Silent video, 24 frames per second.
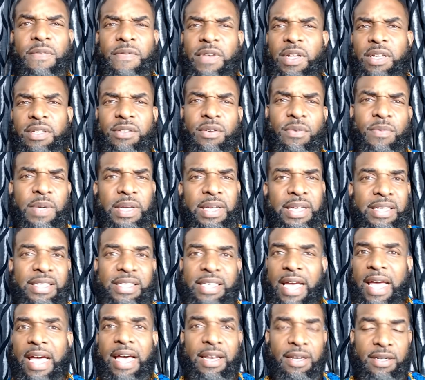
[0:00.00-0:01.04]
don't feel as though we
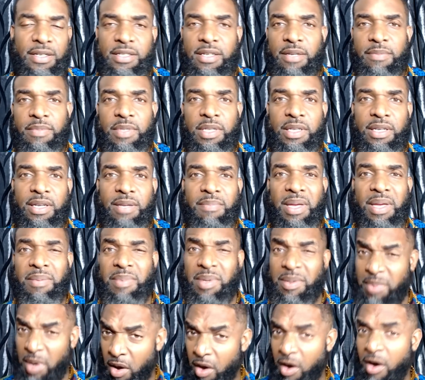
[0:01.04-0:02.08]
can challenge something that
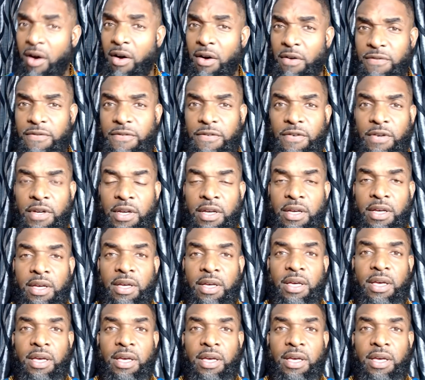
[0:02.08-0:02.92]
may be off.